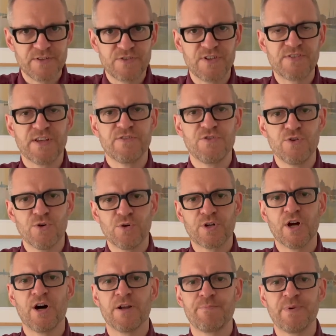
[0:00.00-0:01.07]
She says, "You're
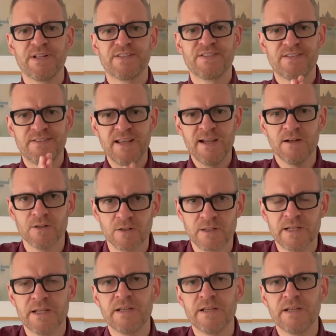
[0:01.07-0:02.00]
God," but still